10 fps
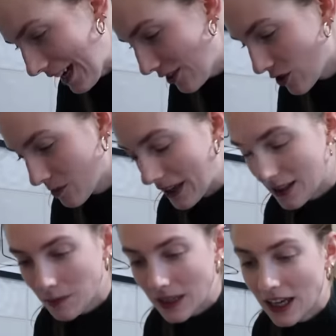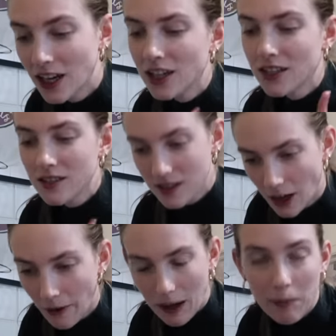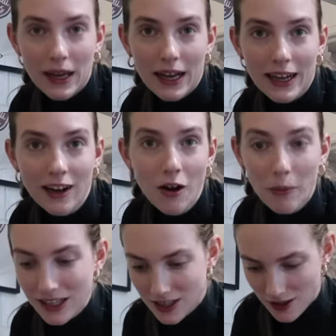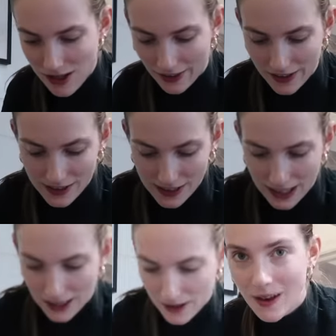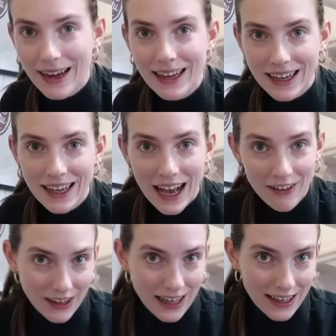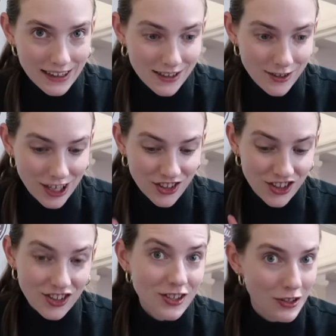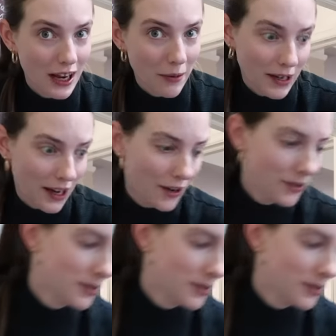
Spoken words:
It just makes me so happy and I can't wait to do that this year. So any advent calendar suggestions, do let me know.